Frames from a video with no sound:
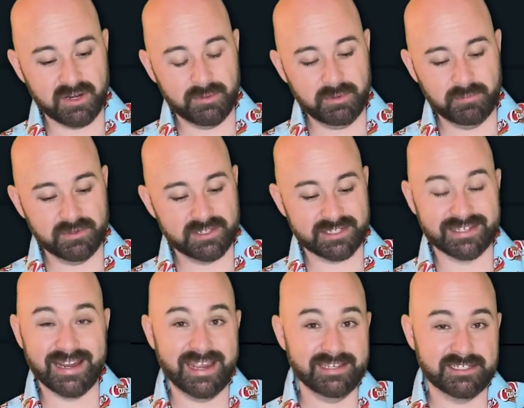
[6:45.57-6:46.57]
I'm gonna put this
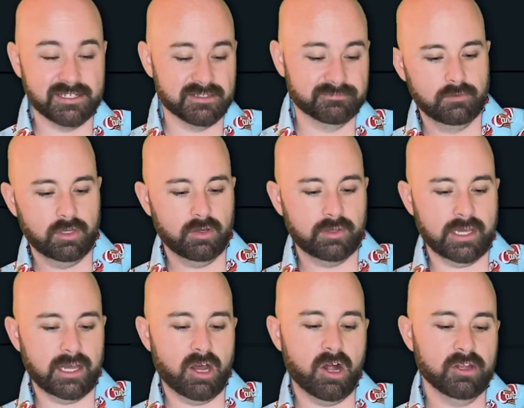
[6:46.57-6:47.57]
in A tier. Okay,
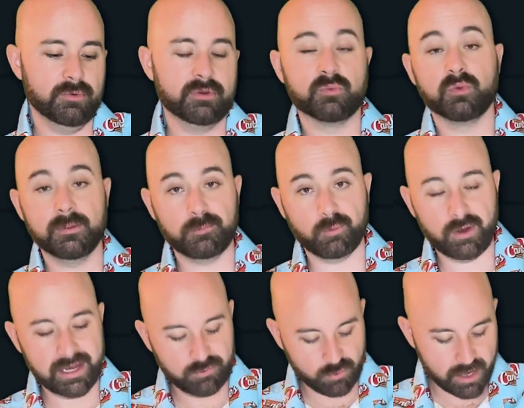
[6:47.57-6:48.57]
Hollywood, Rip
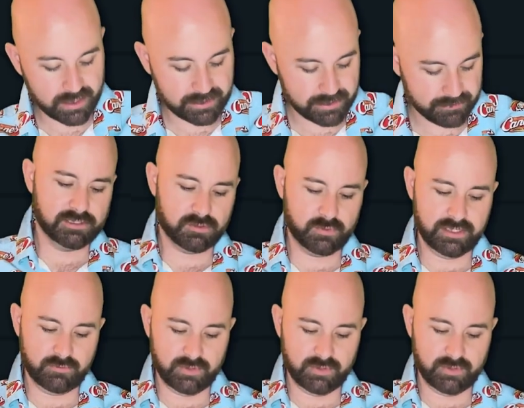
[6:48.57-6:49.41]
Ride Rocket. Sweet,